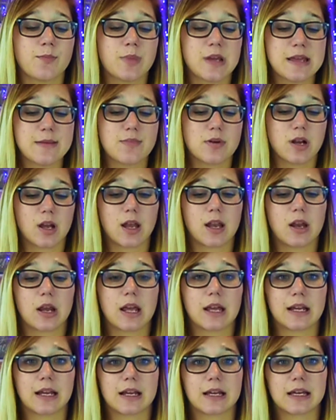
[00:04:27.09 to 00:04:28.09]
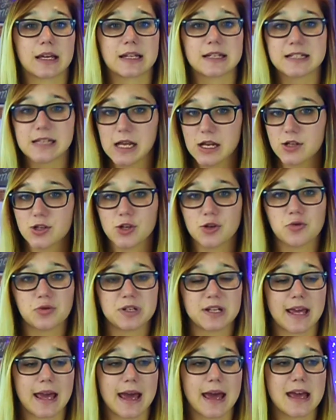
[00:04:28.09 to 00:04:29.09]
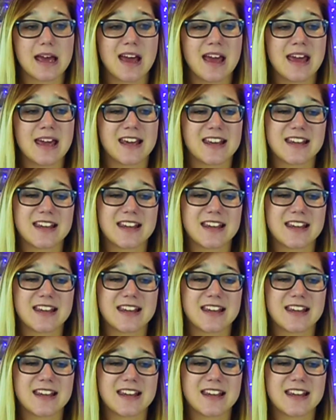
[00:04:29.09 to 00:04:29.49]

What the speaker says: and people are going to continue to get